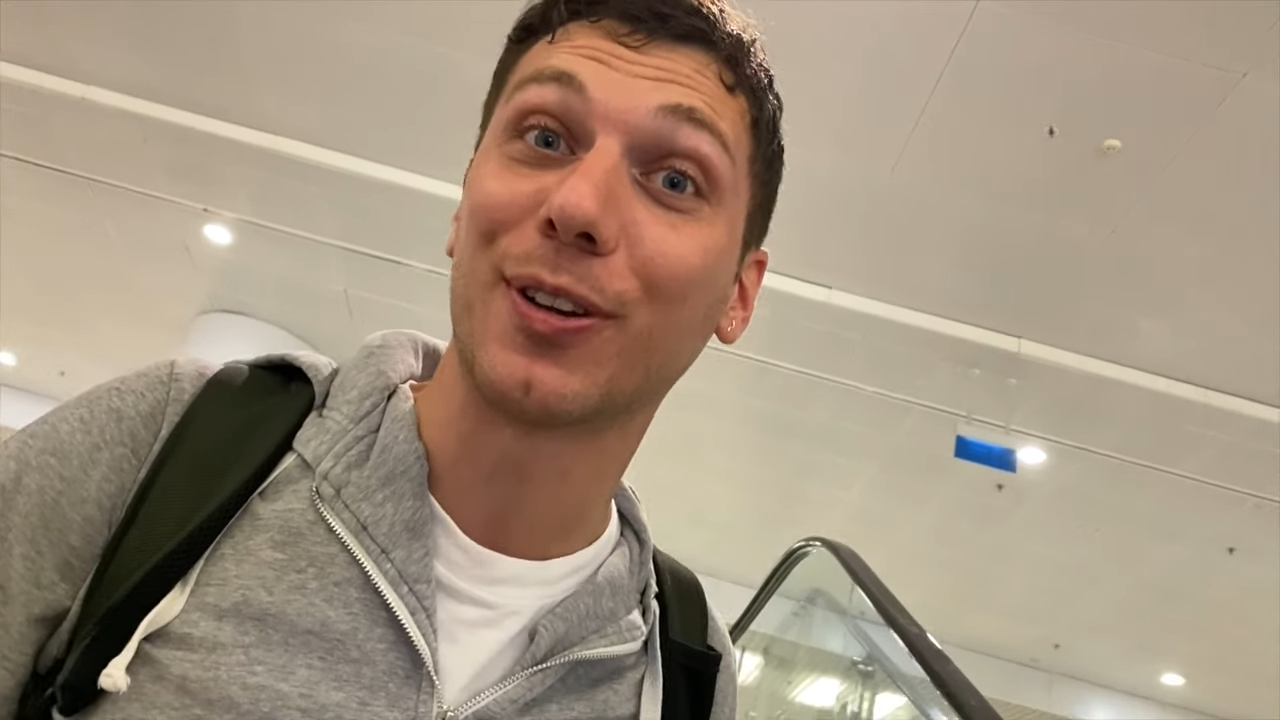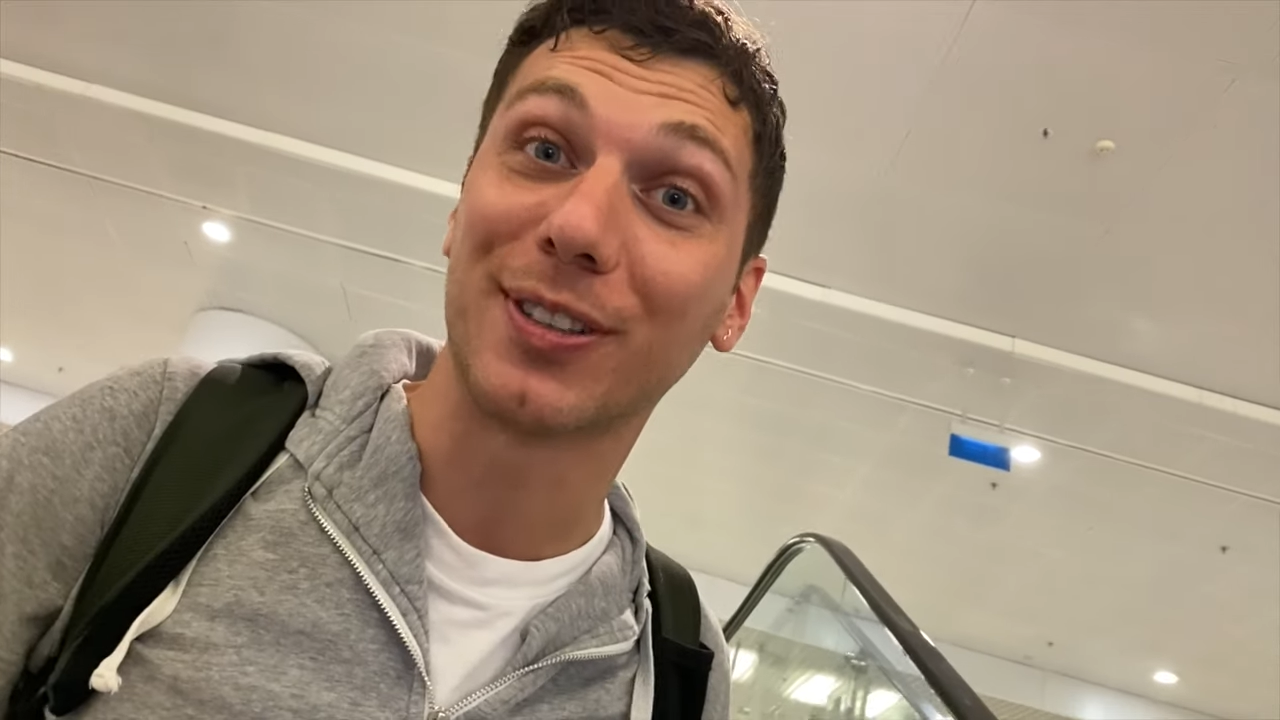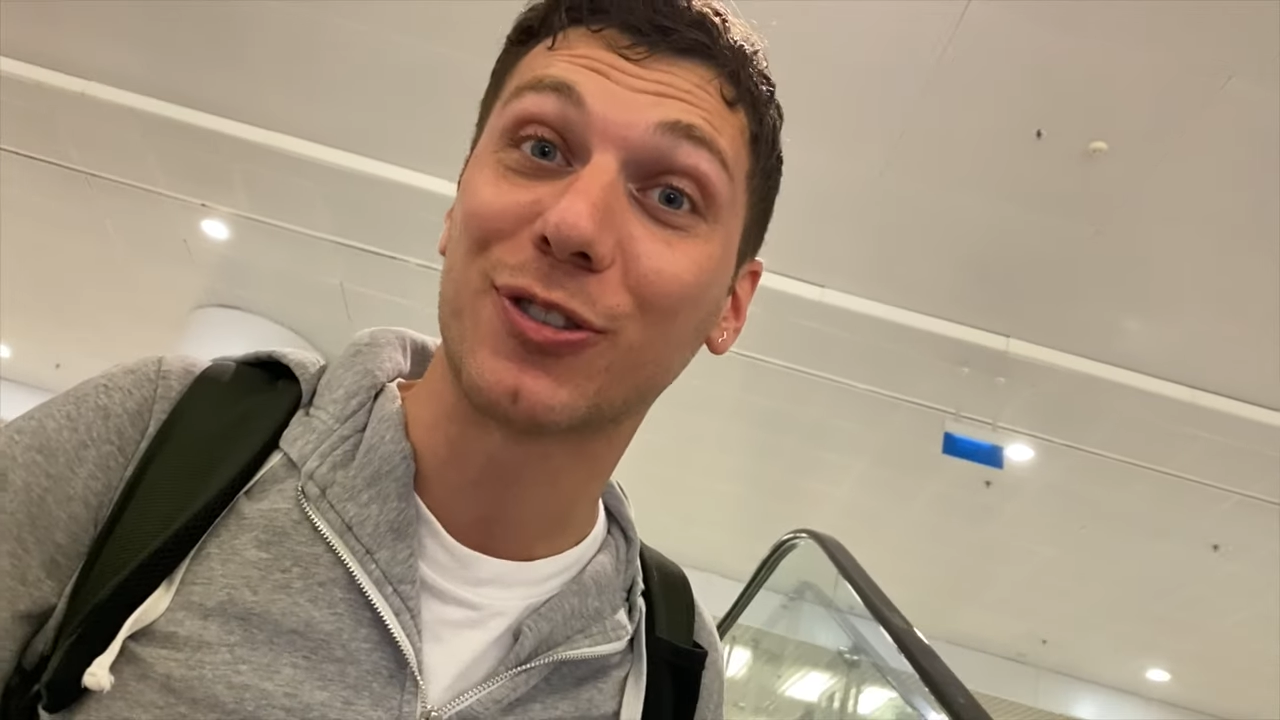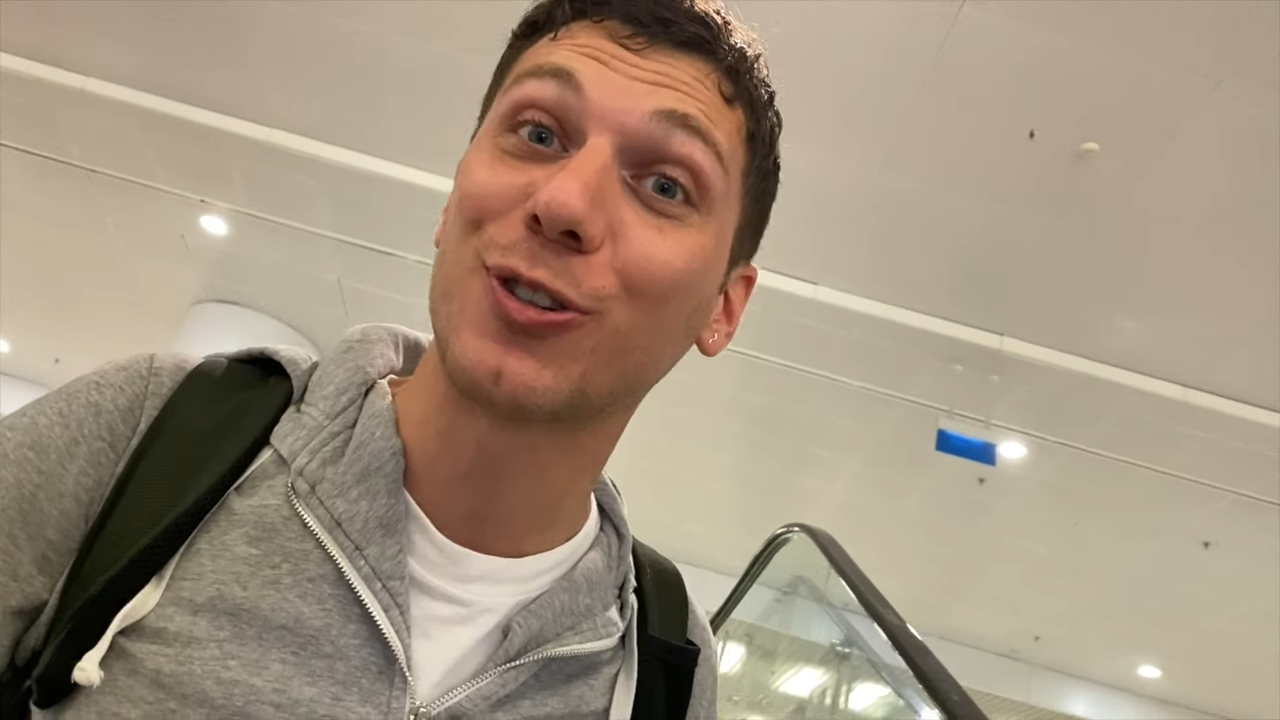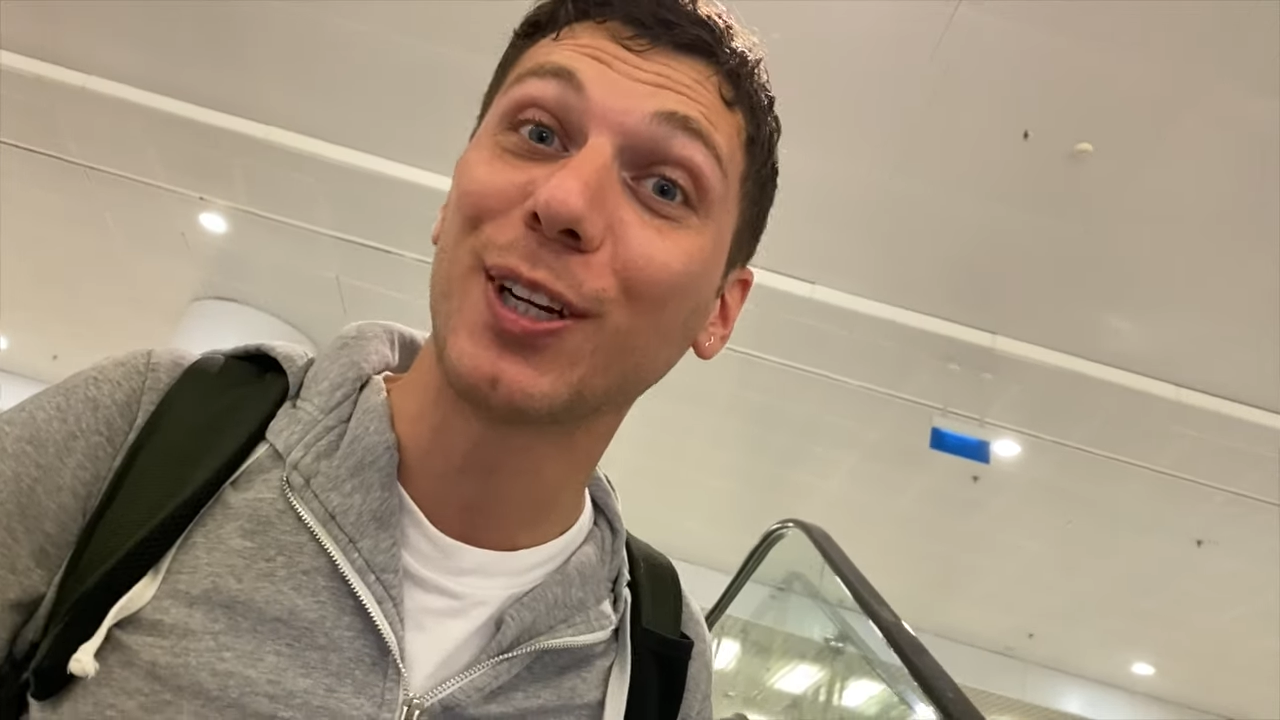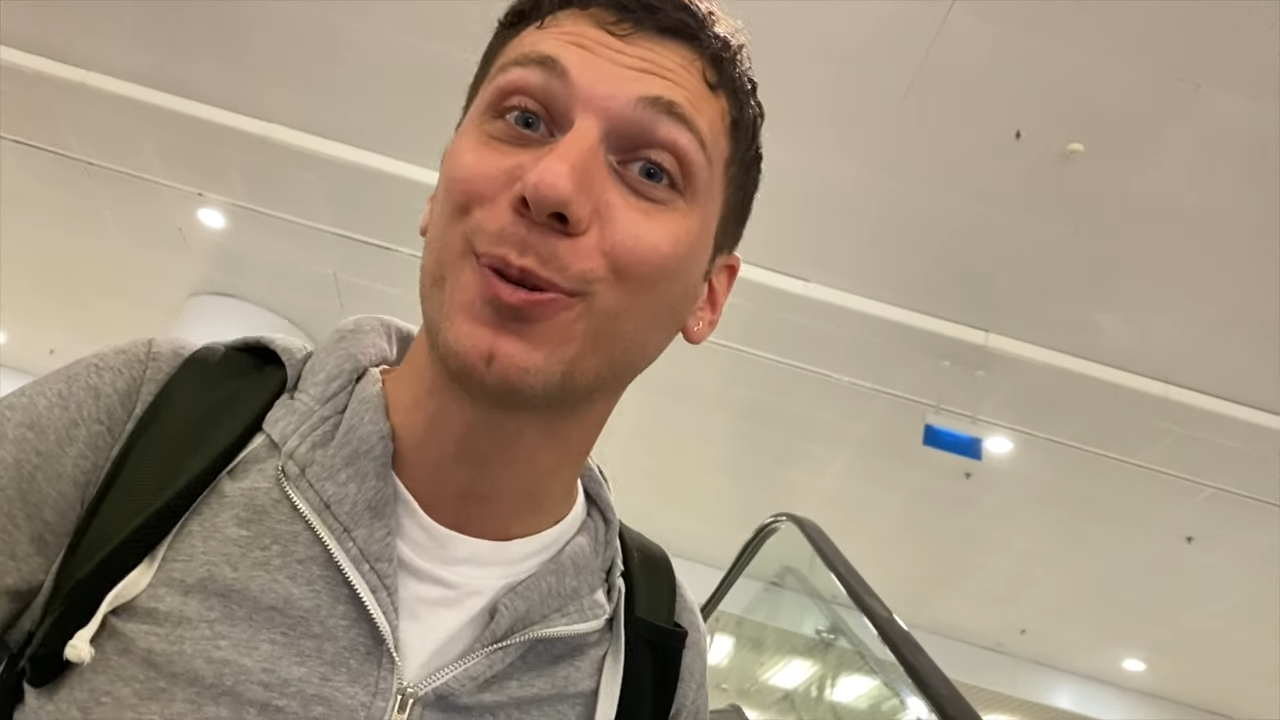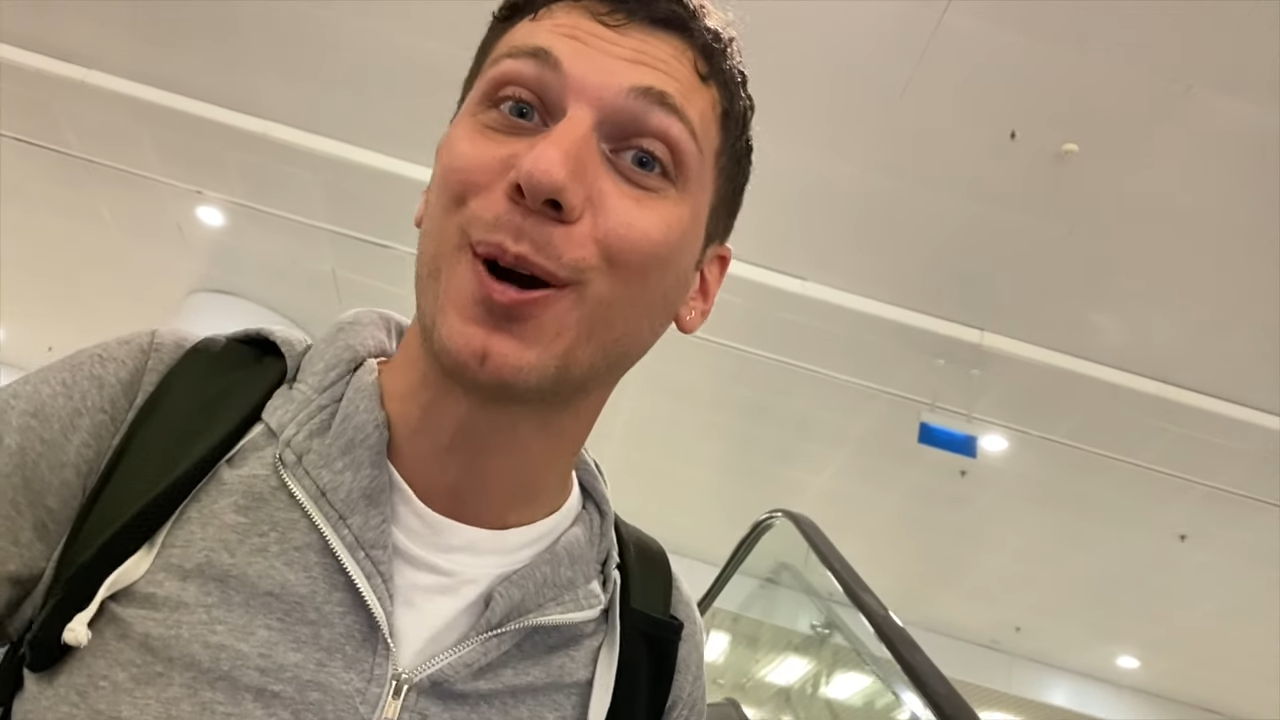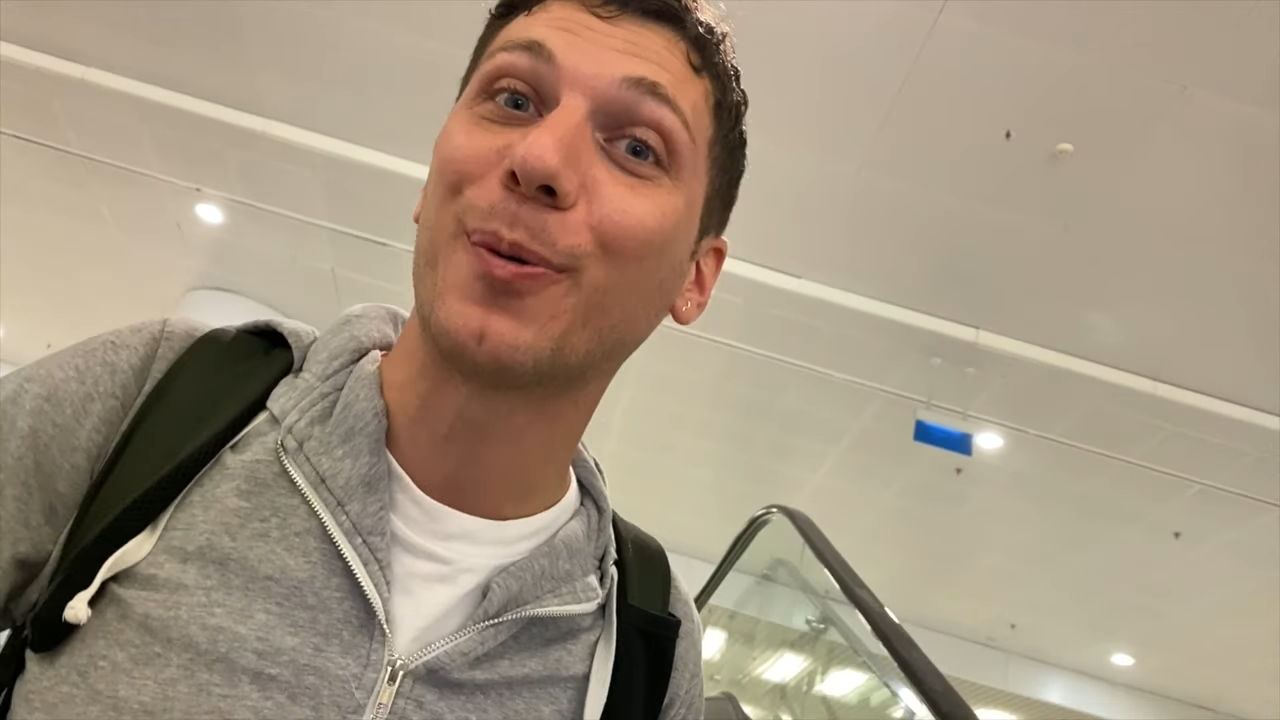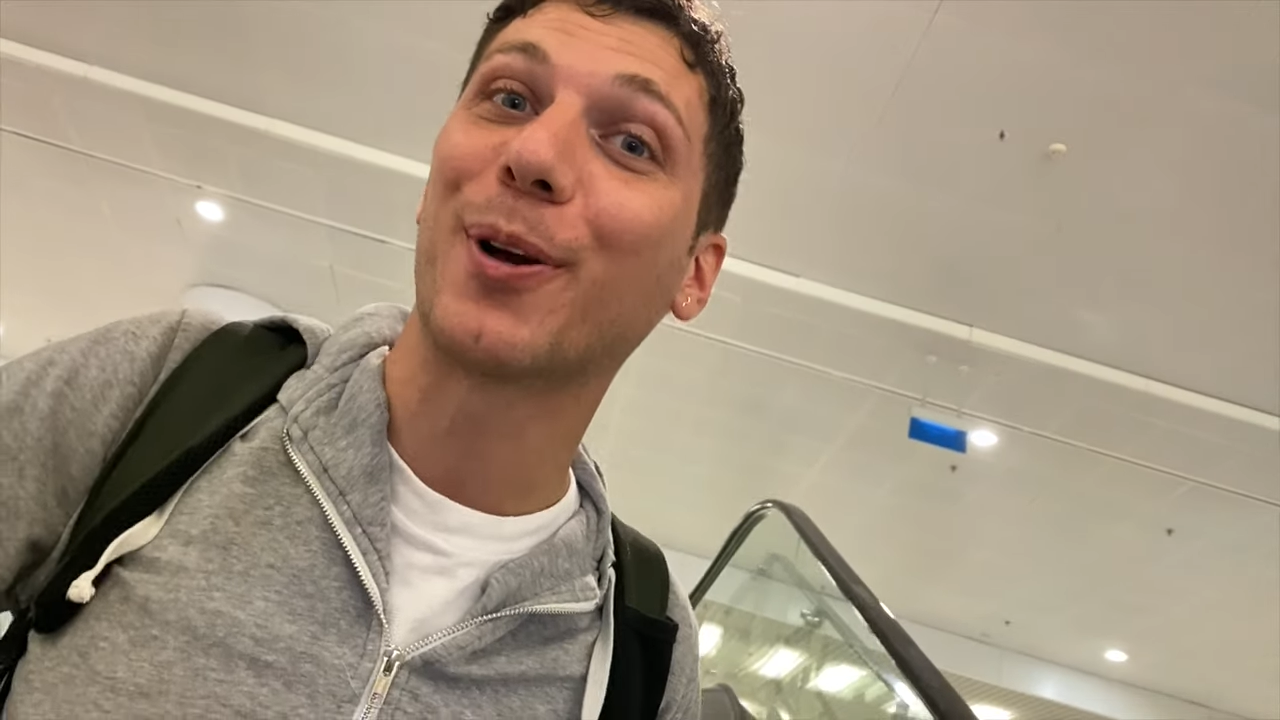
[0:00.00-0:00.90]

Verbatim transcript: straight to our